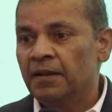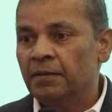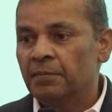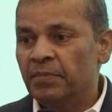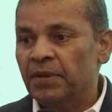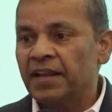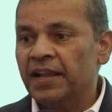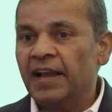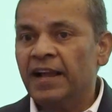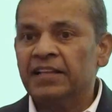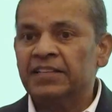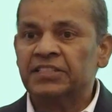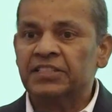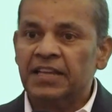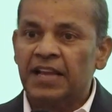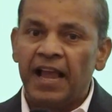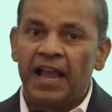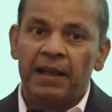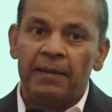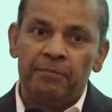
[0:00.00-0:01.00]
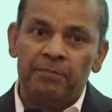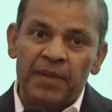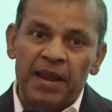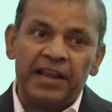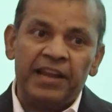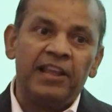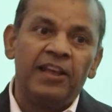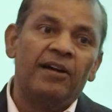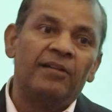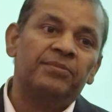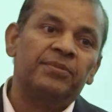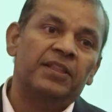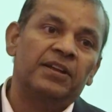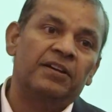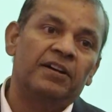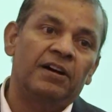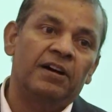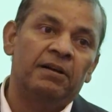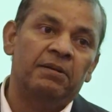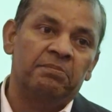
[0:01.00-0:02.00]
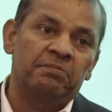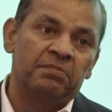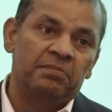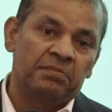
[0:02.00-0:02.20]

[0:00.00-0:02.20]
because many of the